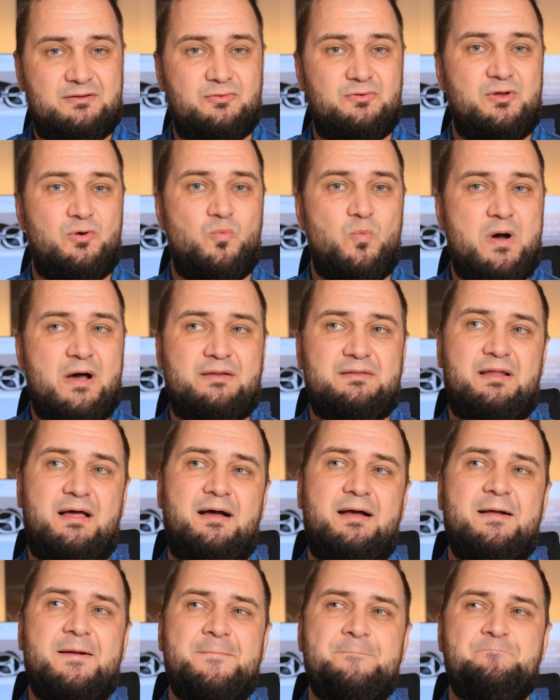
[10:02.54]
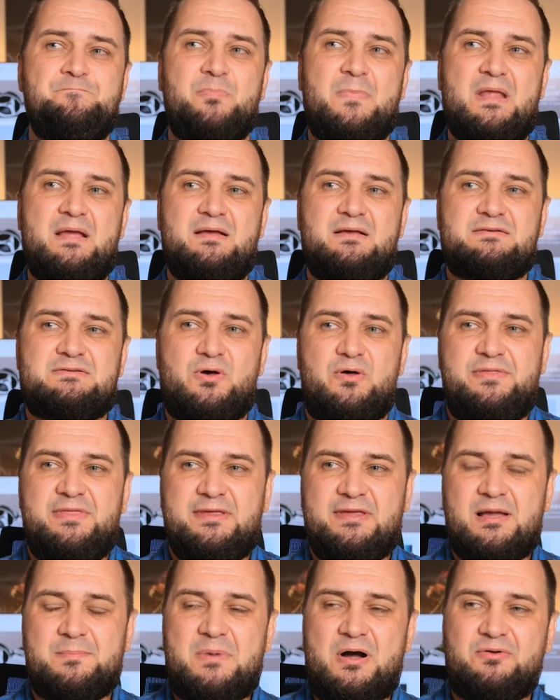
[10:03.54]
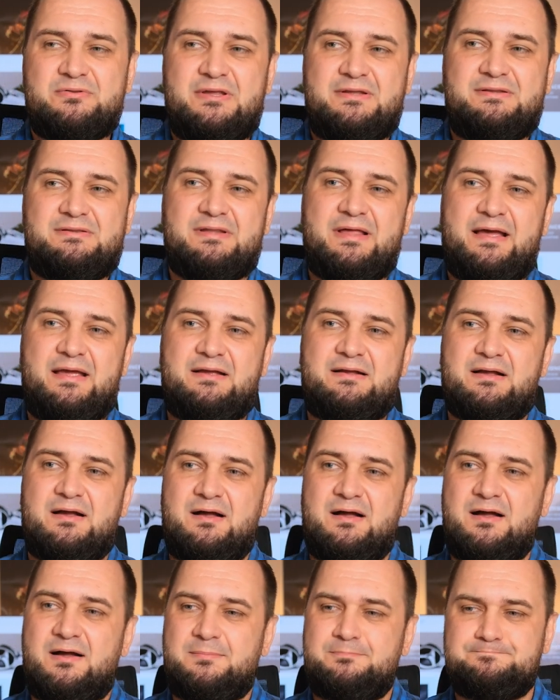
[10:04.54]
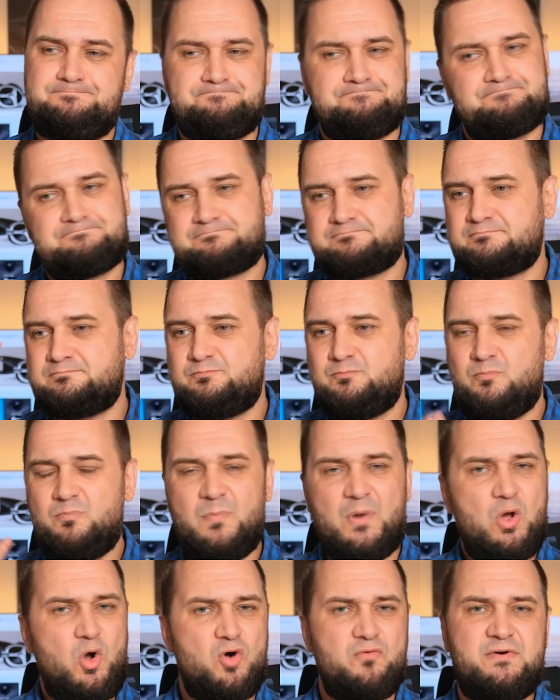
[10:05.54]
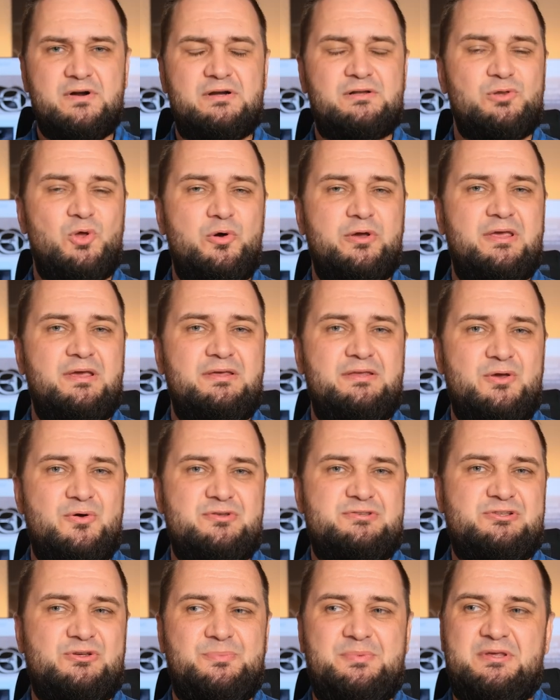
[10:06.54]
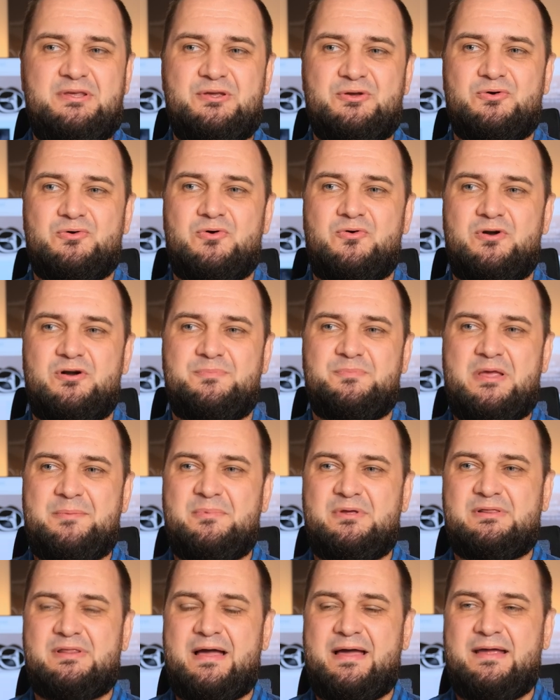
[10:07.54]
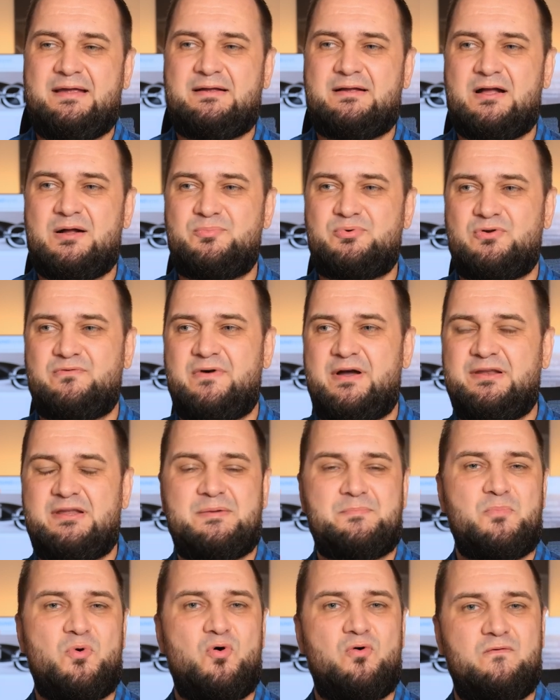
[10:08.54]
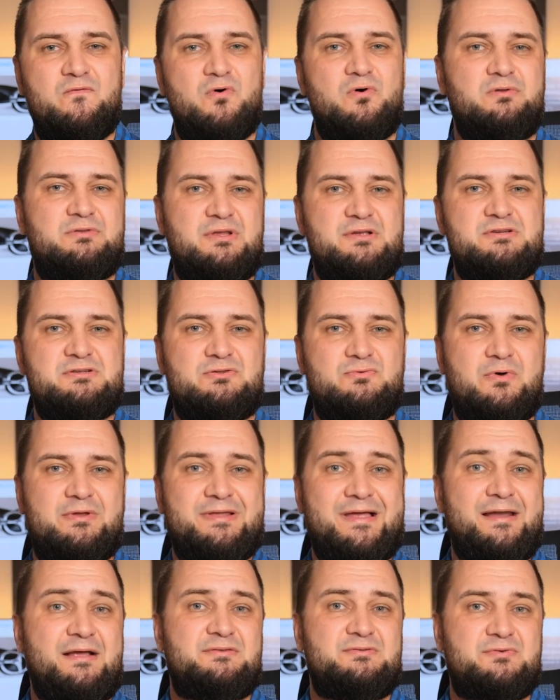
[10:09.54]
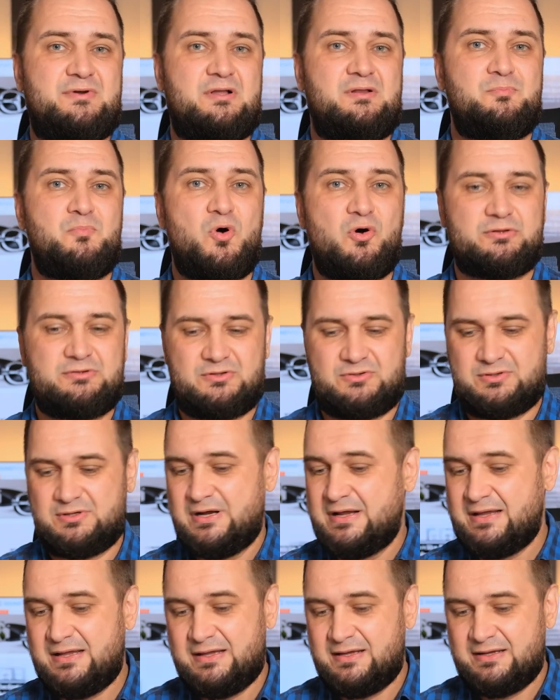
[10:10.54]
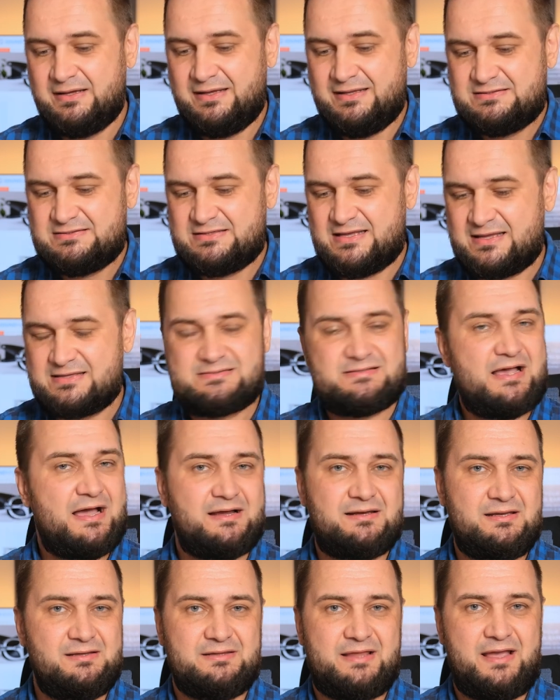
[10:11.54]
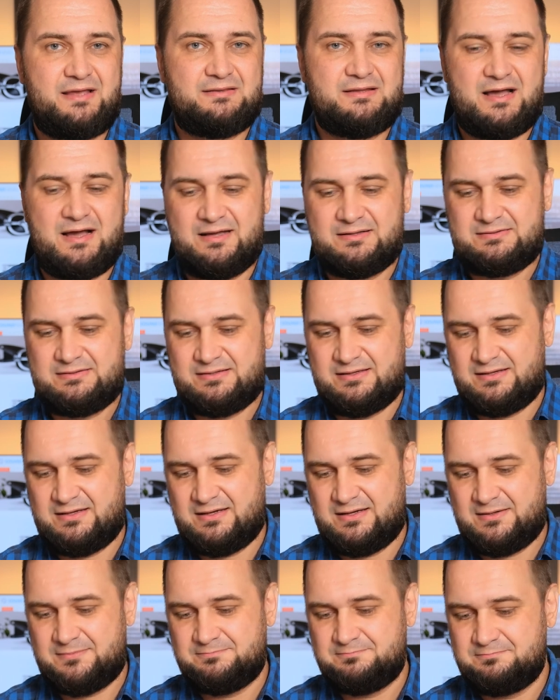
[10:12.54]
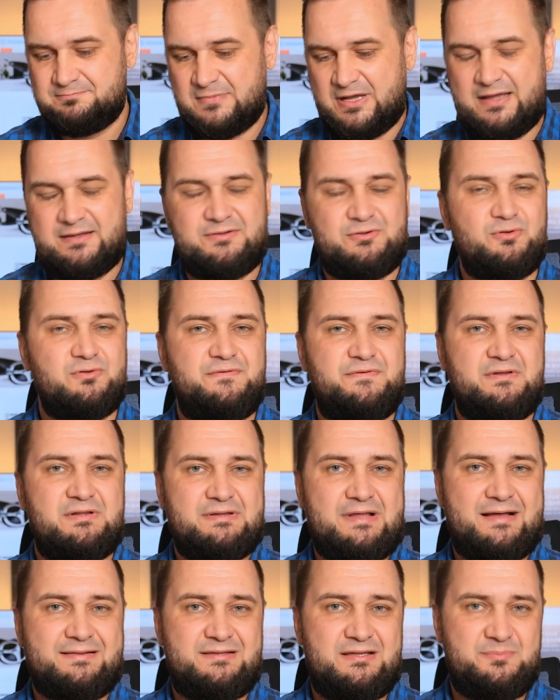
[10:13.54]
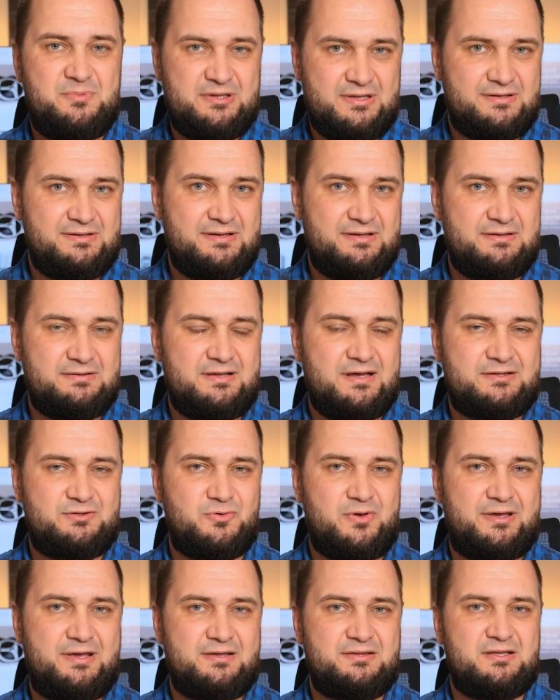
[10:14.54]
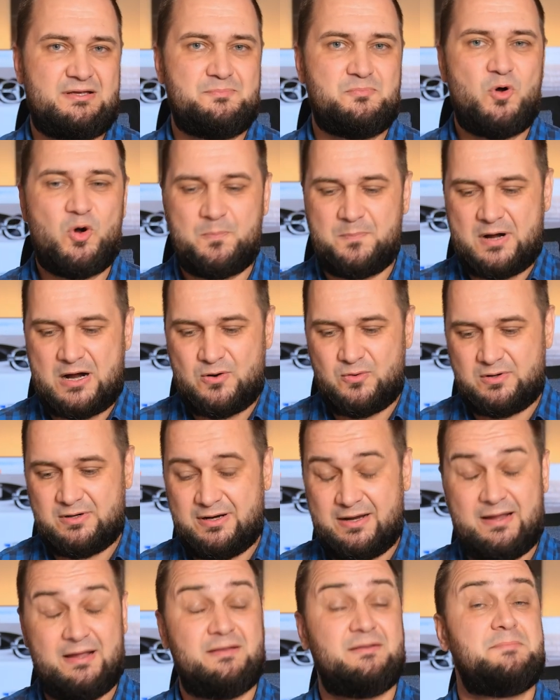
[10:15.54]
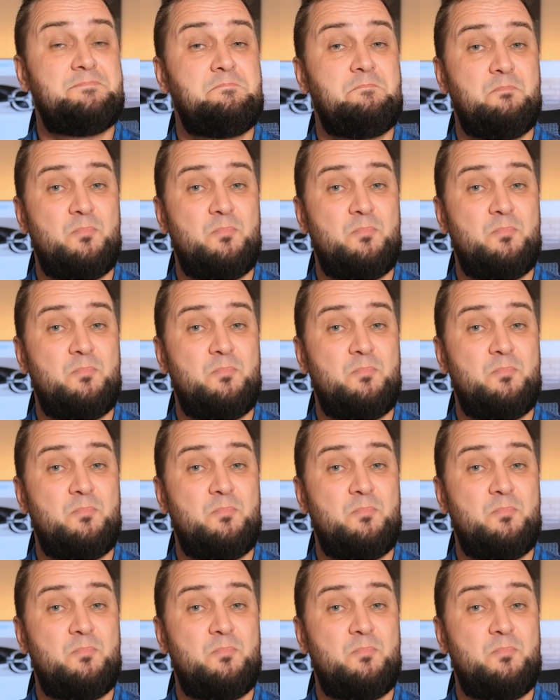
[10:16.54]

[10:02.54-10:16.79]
to the Wandla. So think about it like overclocking your CPU, or maybe like providing more voltage to an electrical motor. It's exactly like that, and you'll feel that immediately, that you are getting more power and